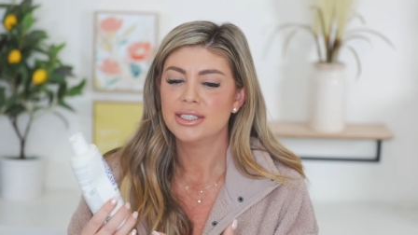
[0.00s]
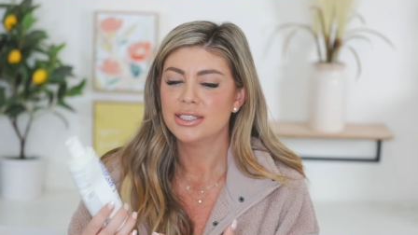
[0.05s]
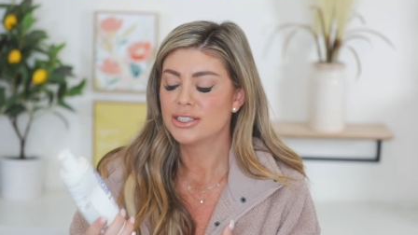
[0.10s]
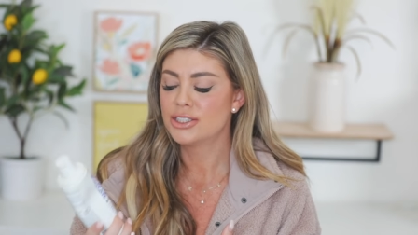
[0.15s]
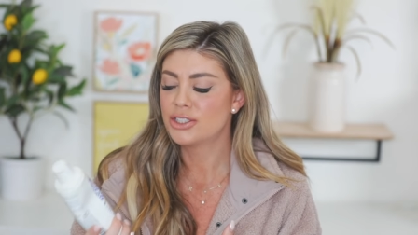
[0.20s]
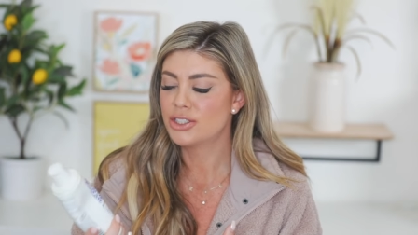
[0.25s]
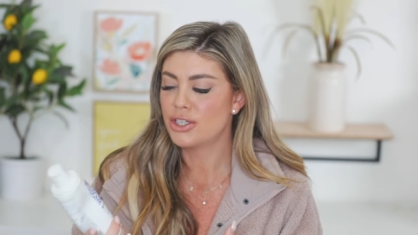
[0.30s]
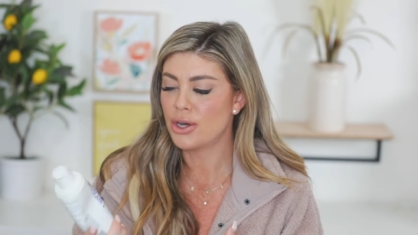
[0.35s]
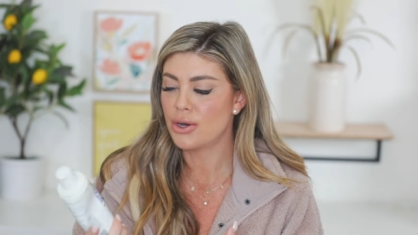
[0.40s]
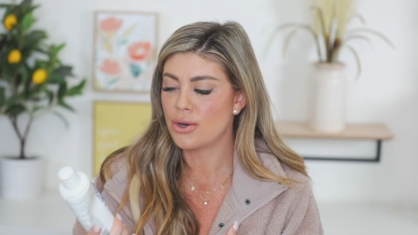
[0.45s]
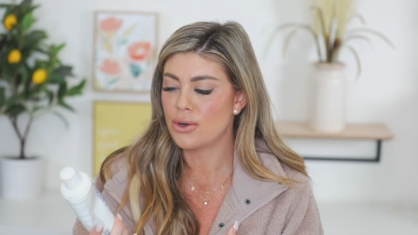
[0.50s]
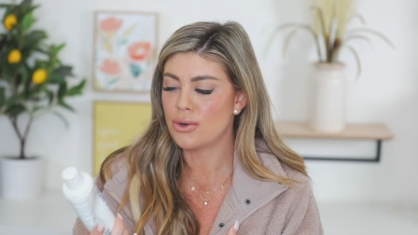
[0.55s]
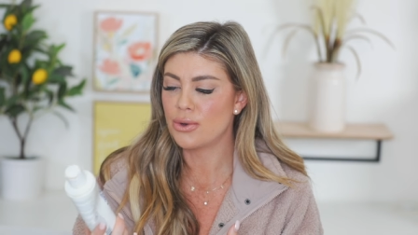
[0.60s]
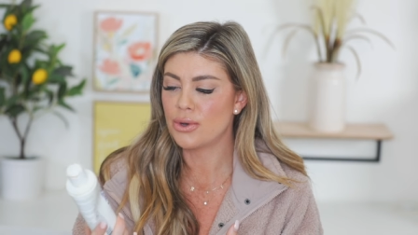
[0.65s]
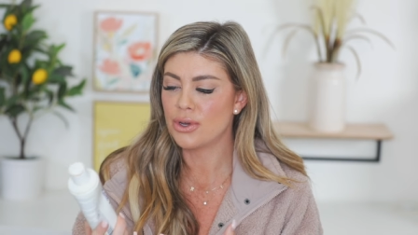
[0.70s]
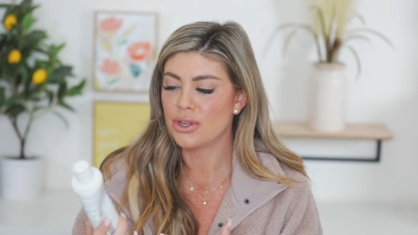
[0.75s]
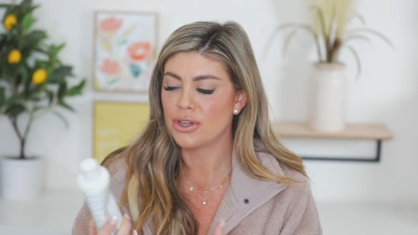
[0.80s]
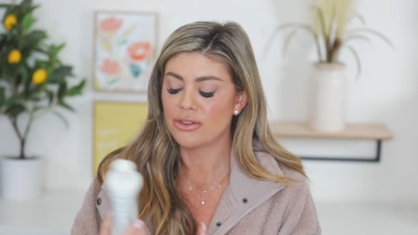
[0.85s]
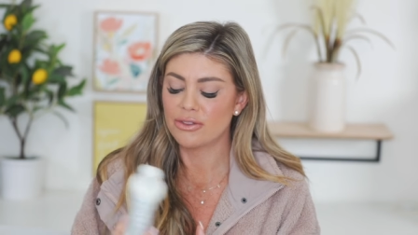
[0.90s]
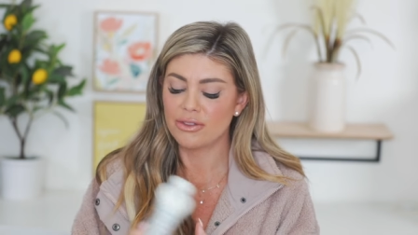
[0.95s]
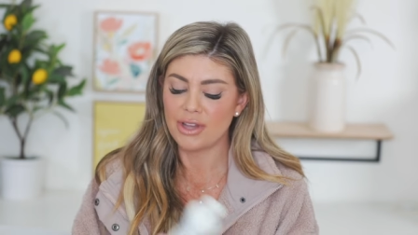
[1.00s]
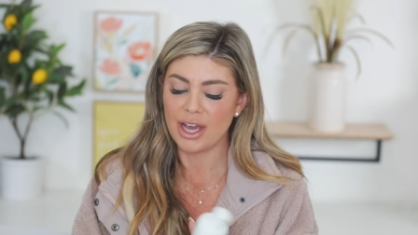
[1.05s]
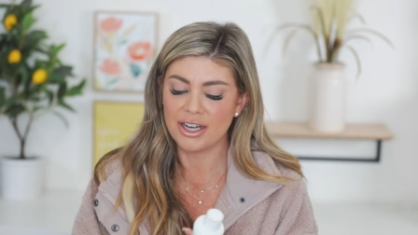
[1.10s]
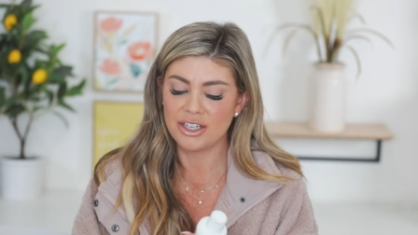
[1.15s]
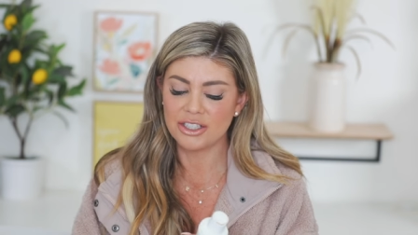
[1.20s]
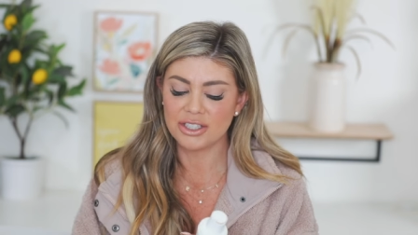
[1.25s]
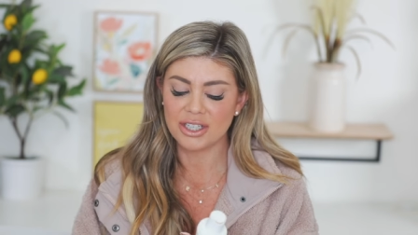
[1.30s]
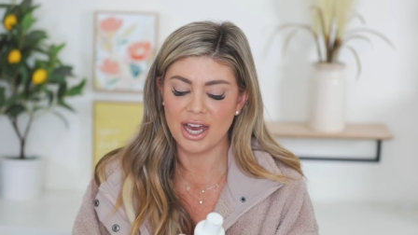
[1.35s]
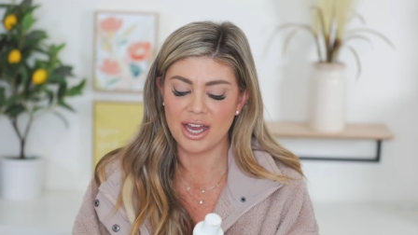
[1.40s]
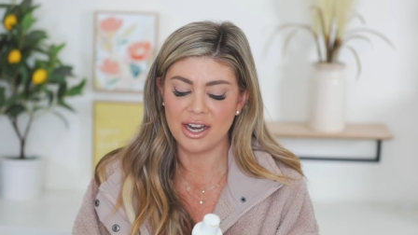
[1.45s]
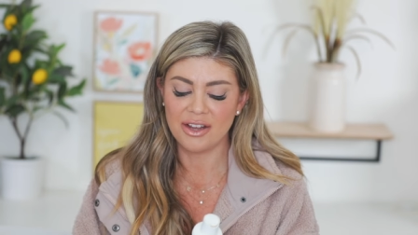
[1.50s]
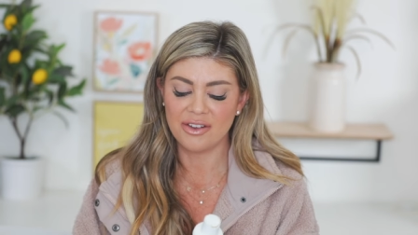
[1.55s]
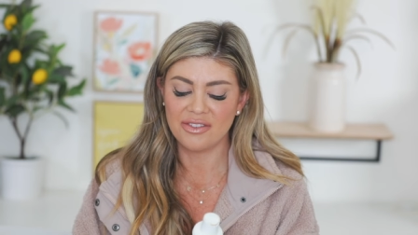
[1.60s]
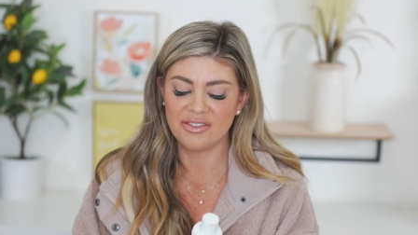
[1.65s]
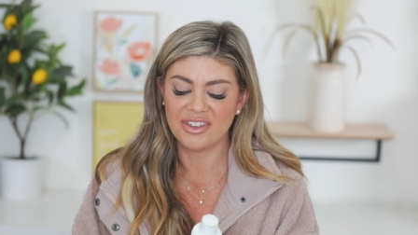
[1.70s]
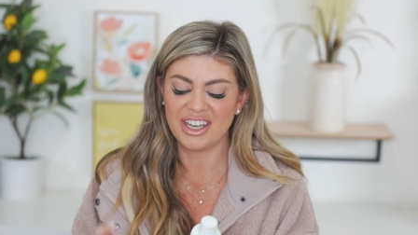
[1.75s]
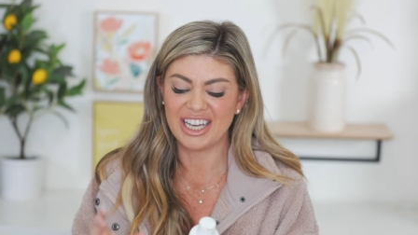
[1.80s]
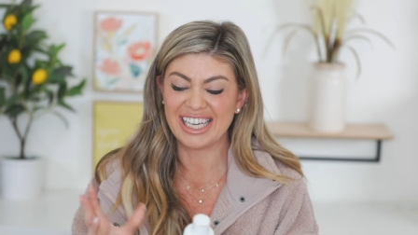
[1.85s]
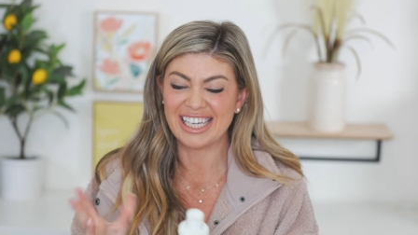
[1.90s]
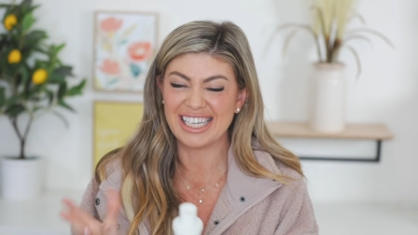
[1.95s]
So I just kind of
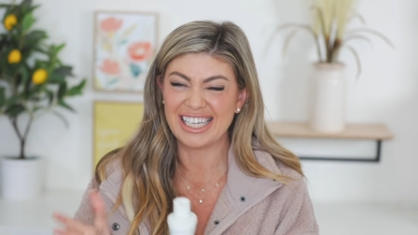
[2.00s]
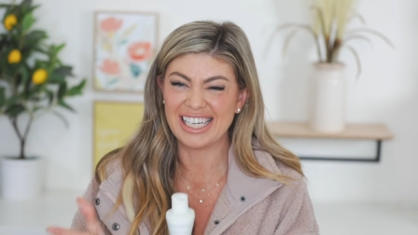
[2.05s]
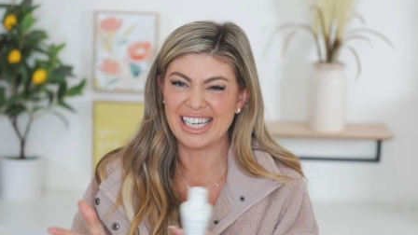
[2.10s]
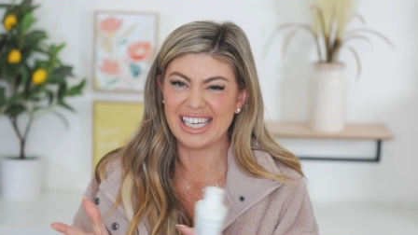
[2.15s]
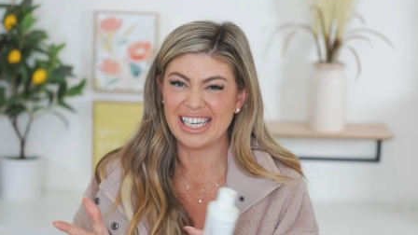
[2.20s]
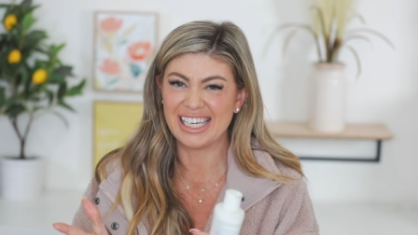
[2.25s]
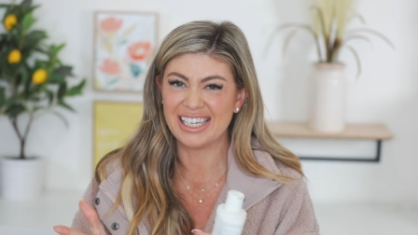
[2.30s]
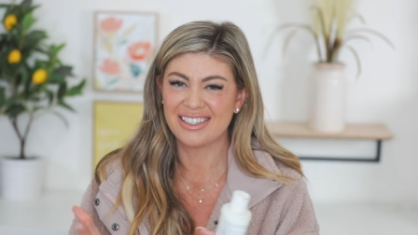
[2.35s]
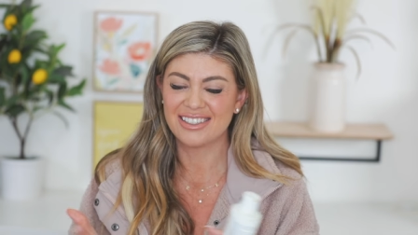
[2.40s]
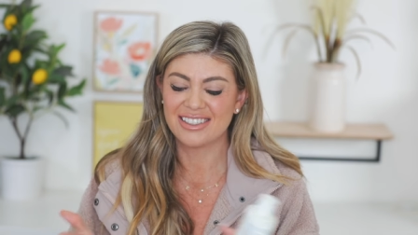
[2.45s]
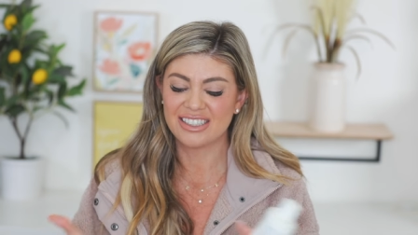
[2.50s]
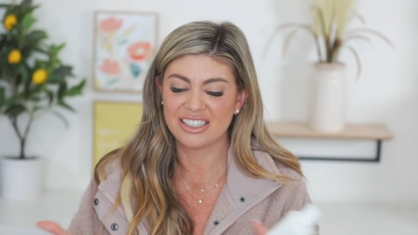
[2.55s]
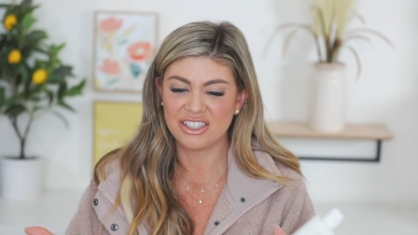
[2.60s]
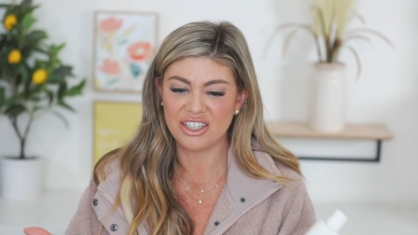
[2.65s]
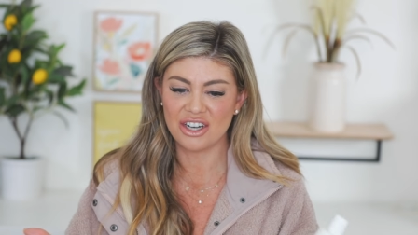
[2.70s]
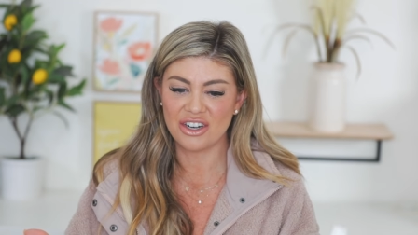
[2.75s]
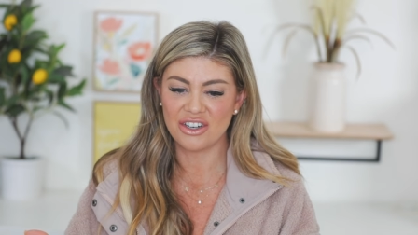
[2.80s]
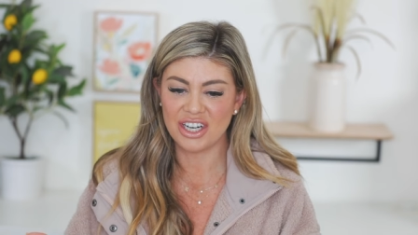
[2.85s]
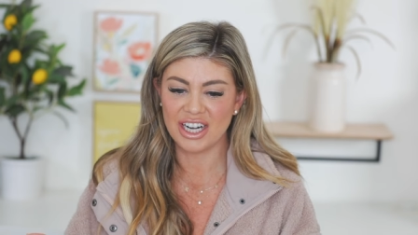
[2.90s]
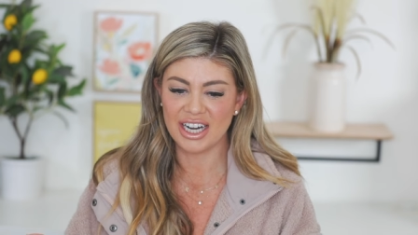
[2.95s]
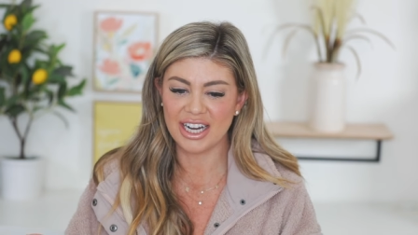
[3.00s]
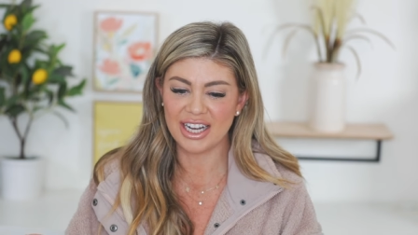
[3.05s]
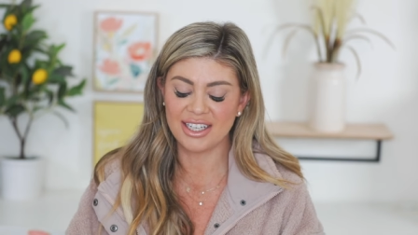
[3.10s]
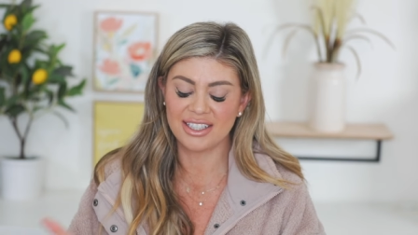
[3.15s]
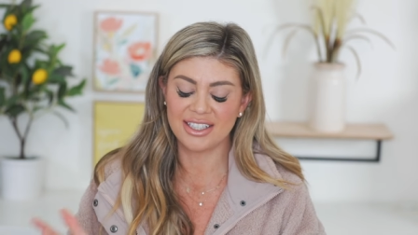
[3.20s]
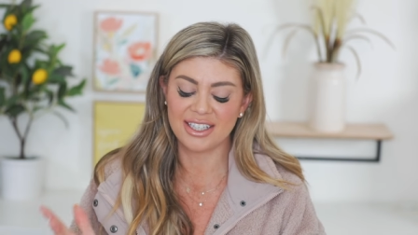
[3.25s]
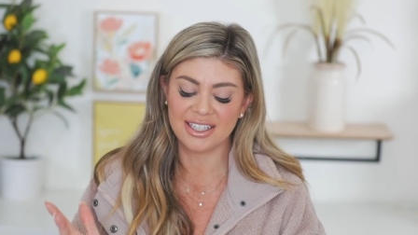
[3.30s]
like, eh, it's all right.